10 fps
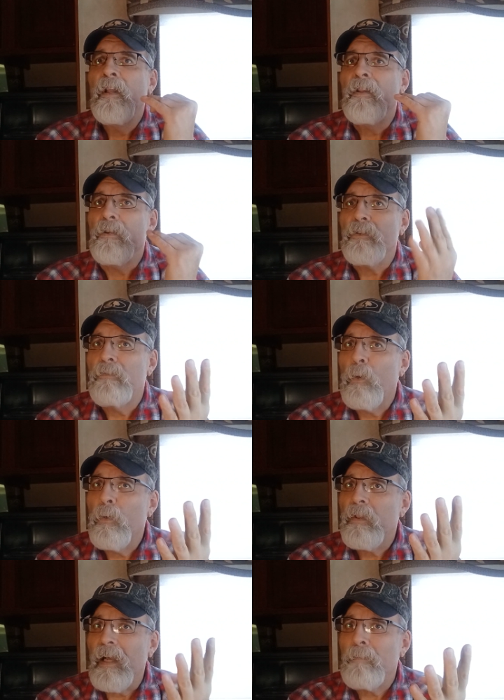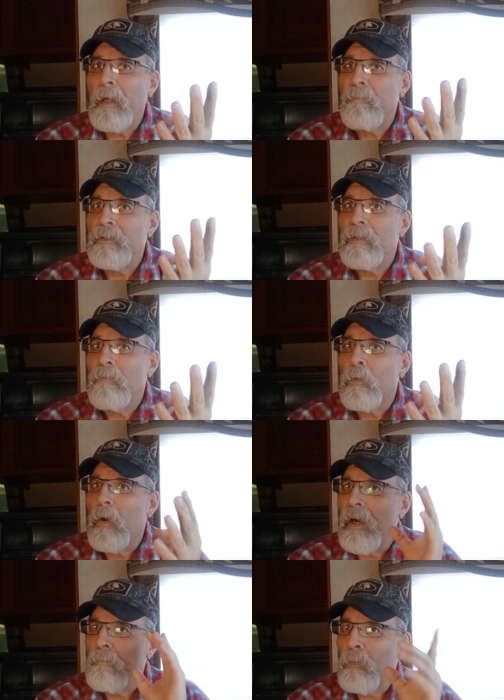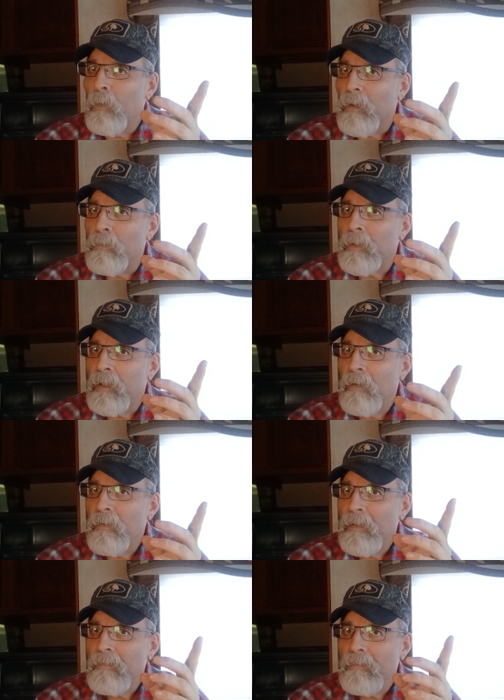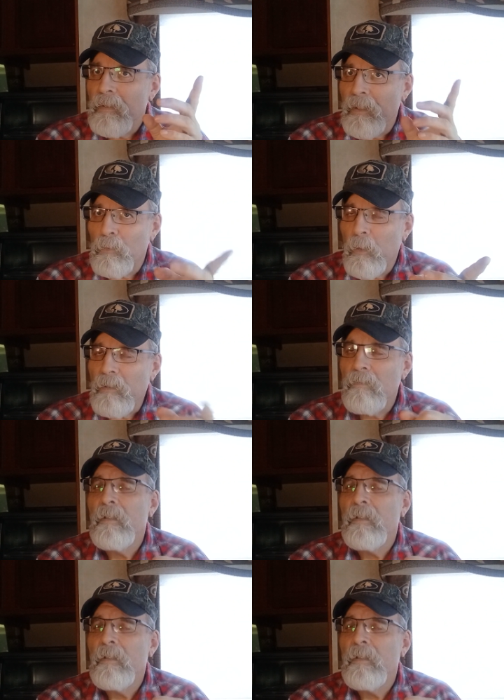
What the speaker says: There's a 4th Alabama does not require, but we're going to cover it as well.